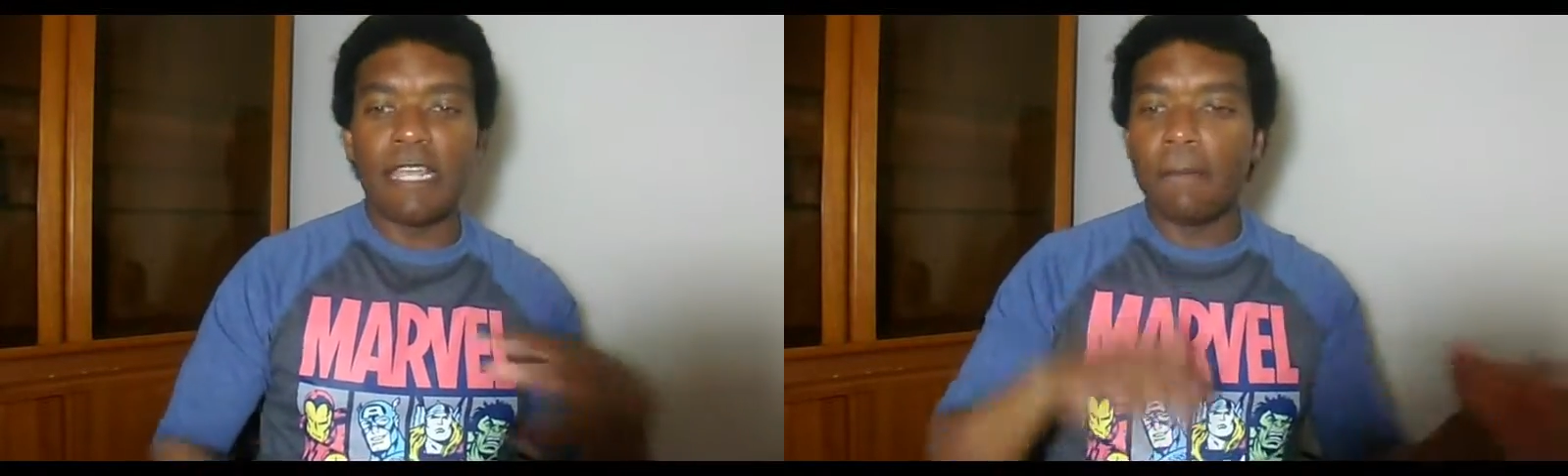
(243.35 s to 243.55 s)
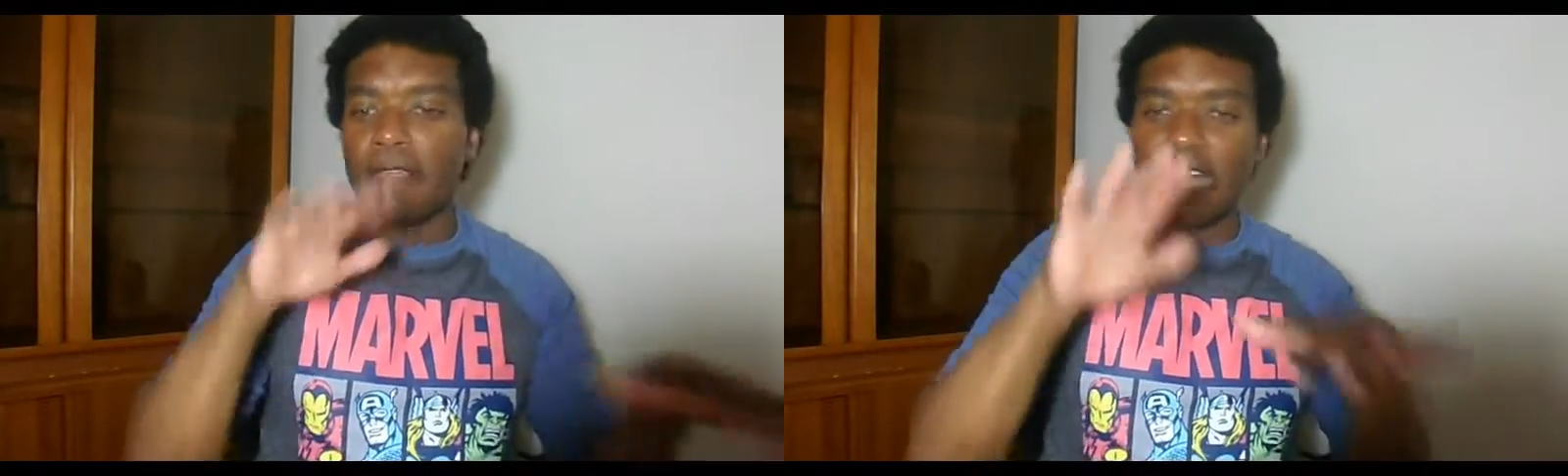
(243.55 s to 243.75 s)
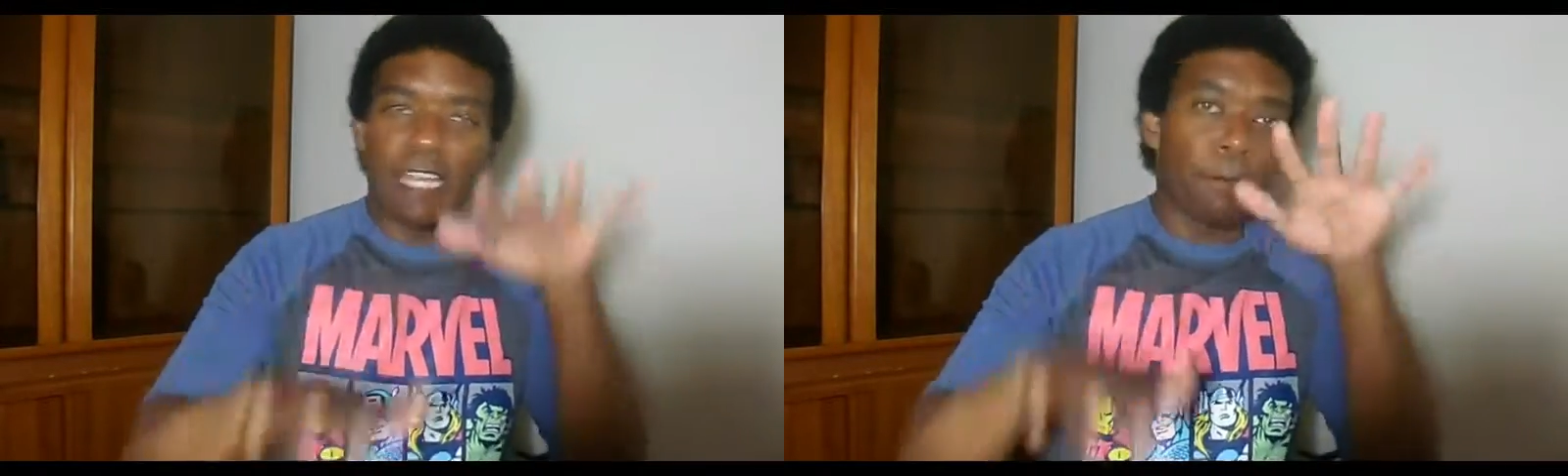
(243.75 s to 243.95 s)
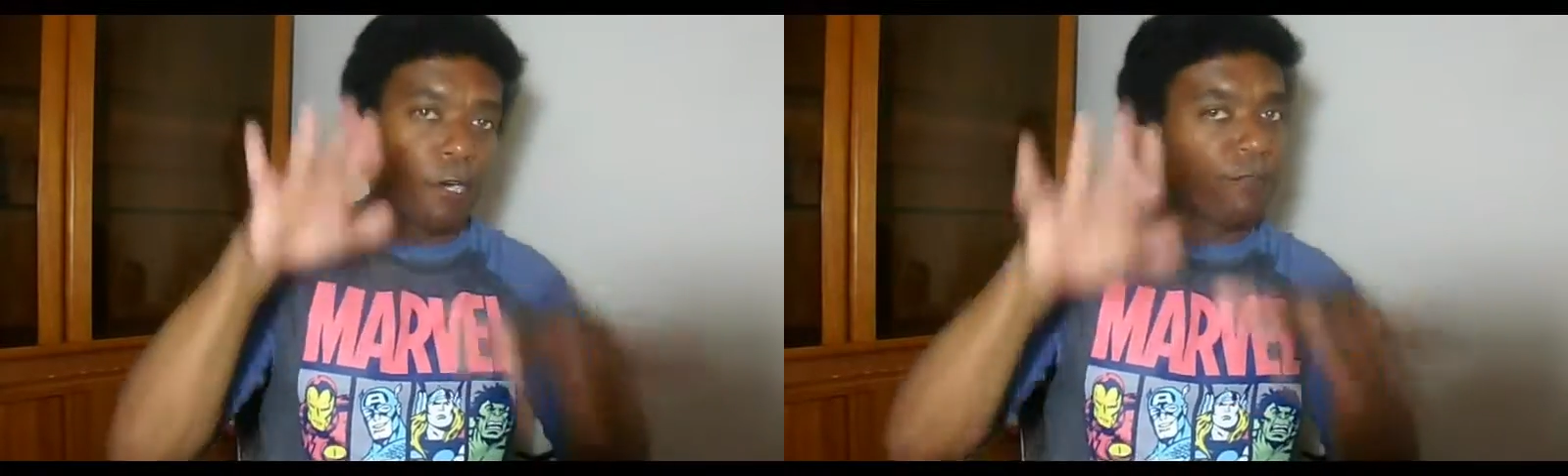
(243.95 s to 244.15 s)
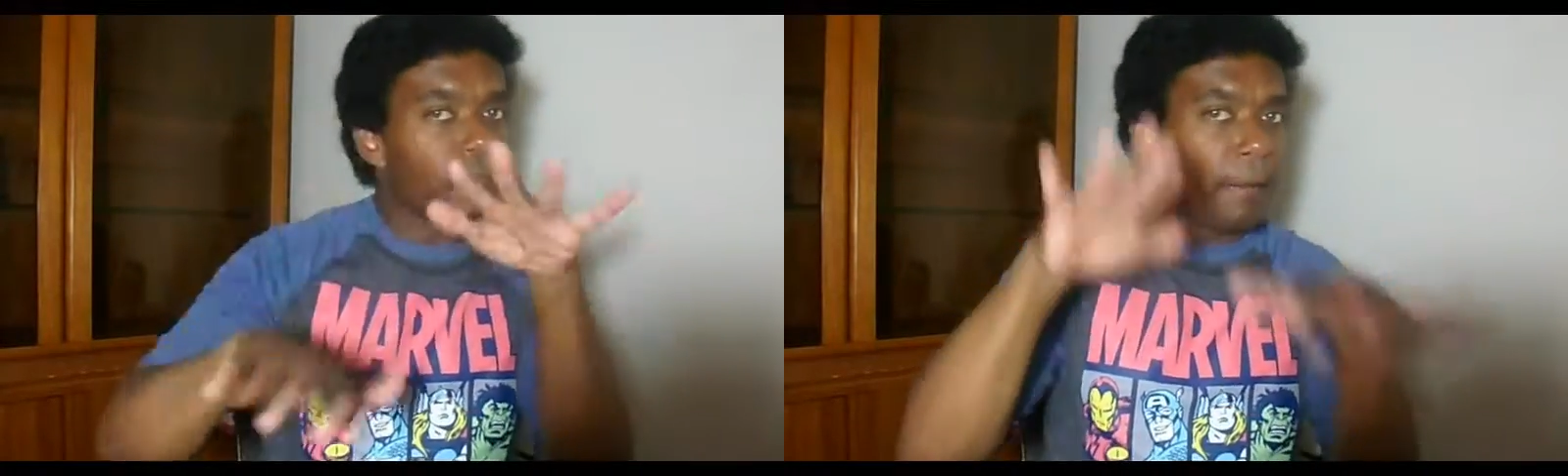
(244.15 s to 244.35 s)
they had a
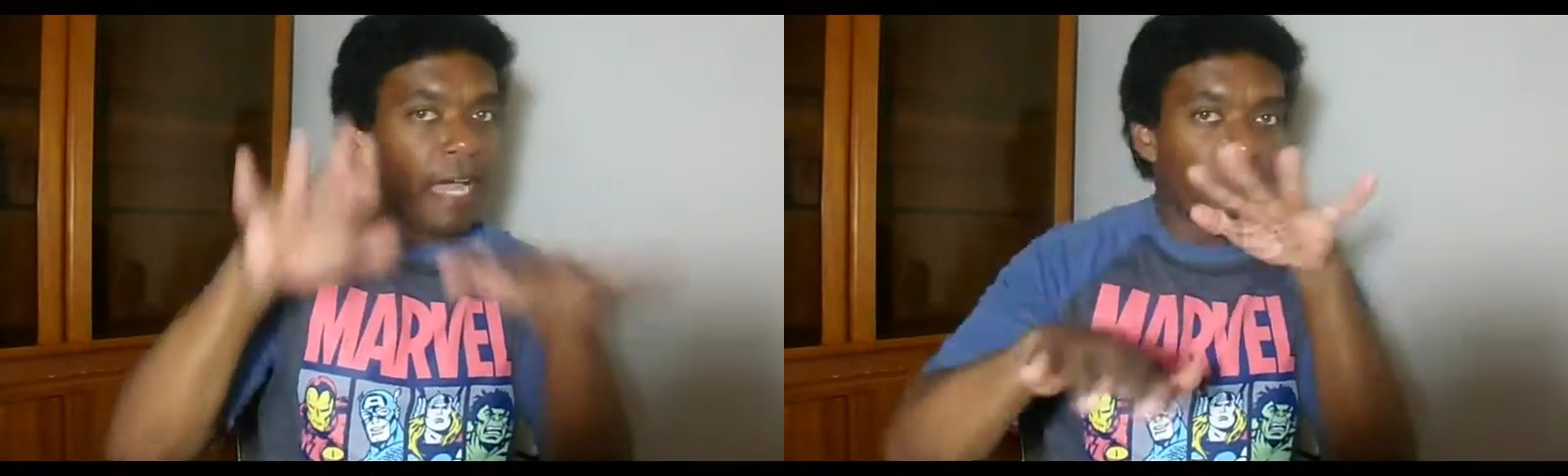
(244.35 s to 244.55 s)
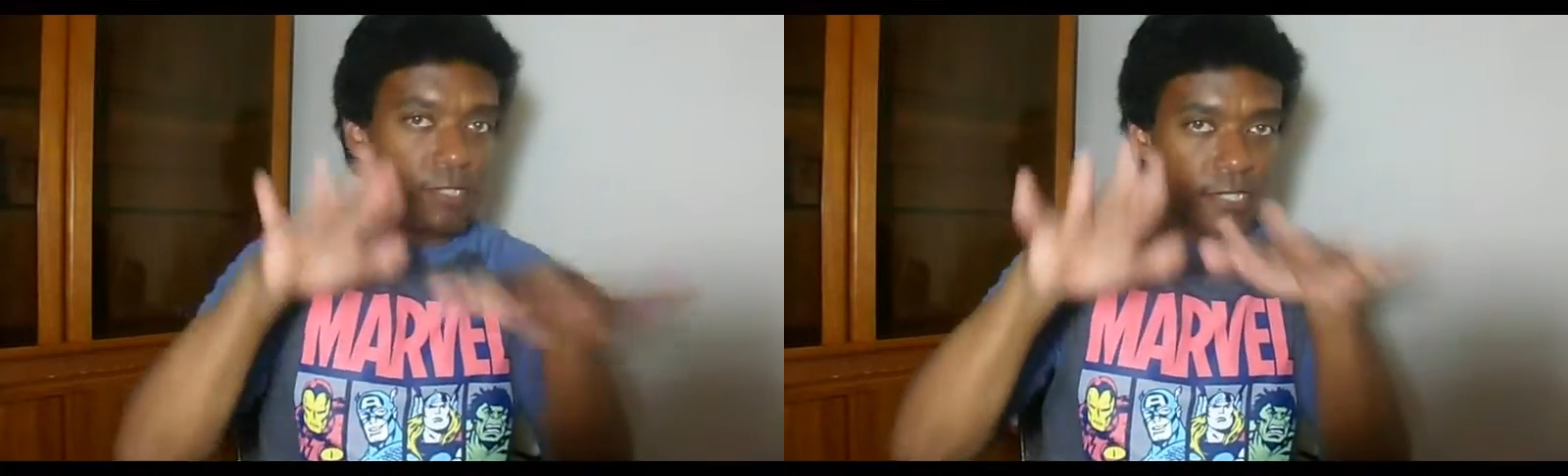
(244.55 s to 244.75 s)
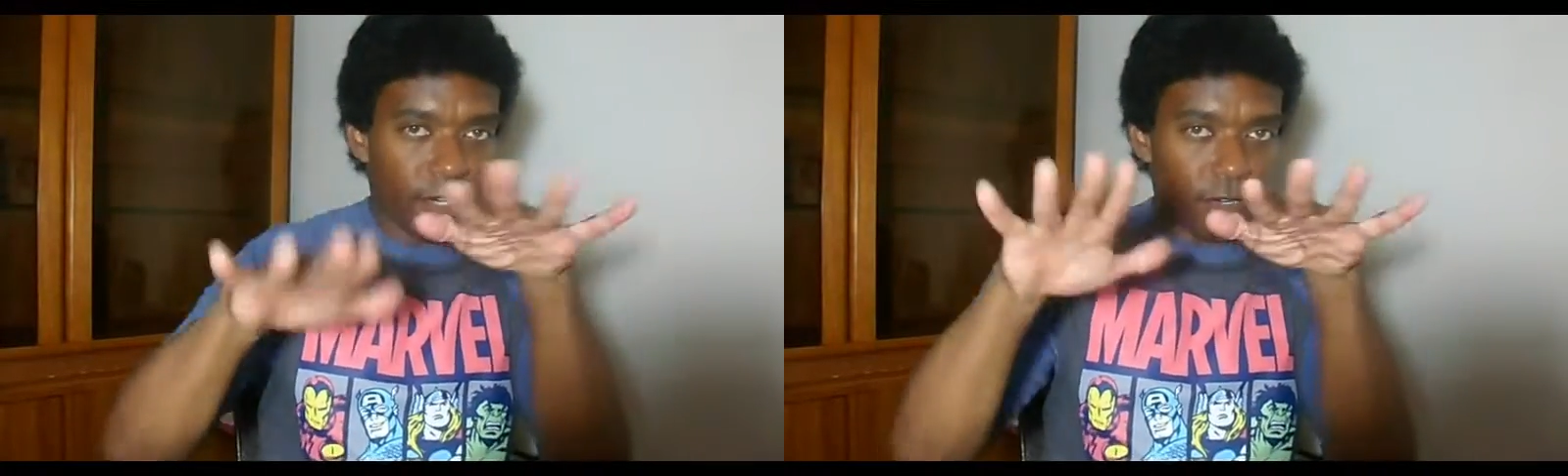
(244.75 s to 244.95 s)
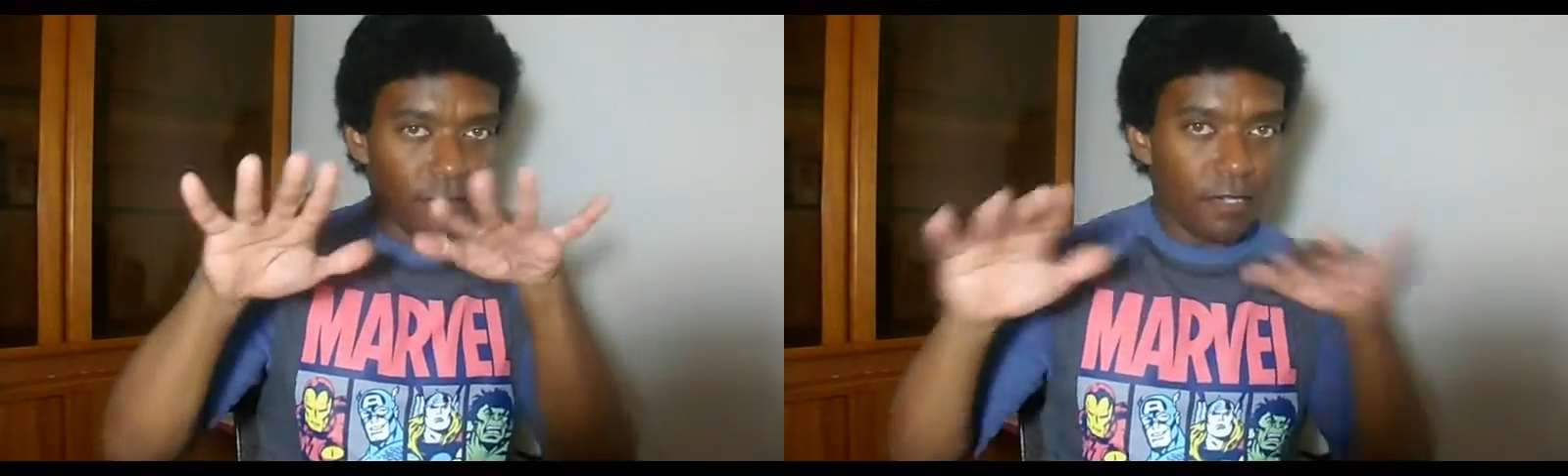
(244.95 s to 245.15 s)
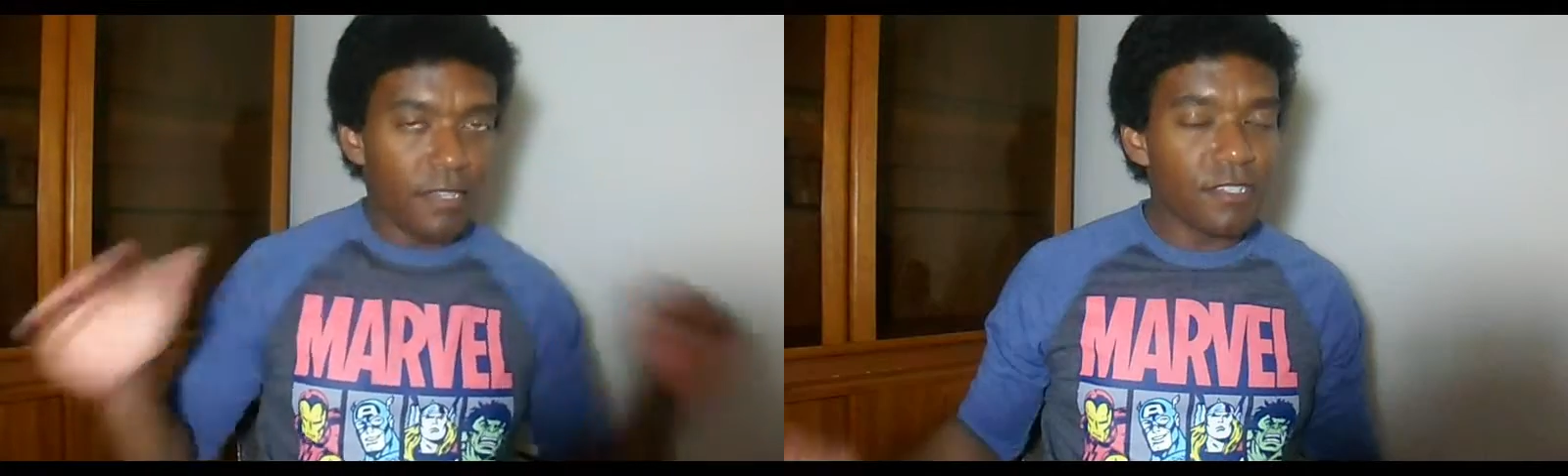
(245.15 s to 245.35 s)
perfect balance
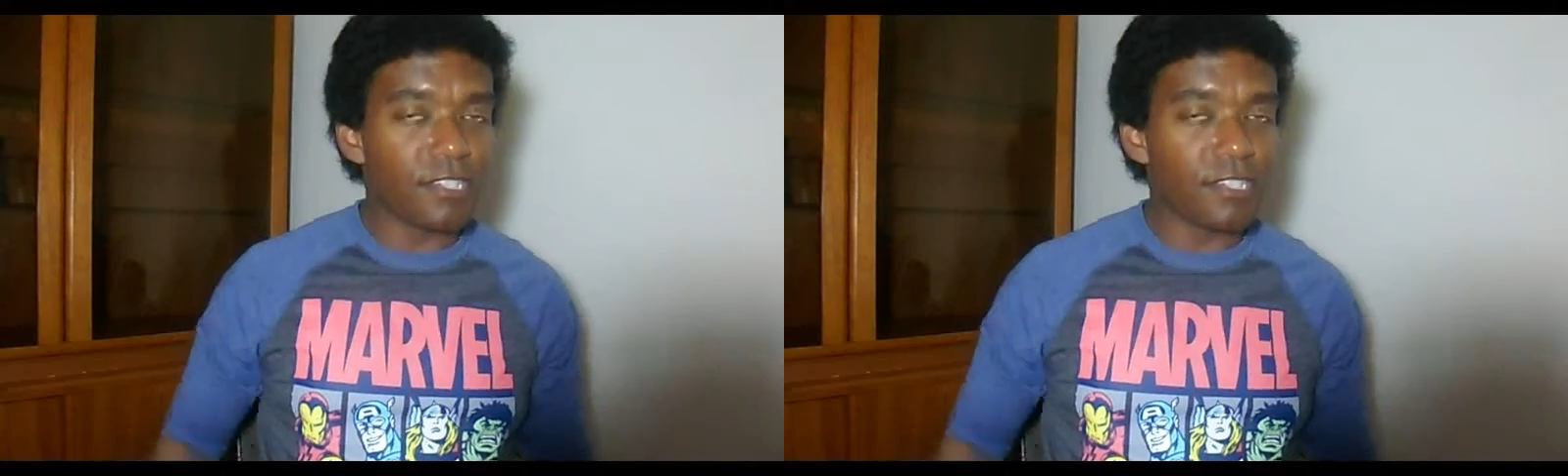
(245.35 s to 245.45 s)
there.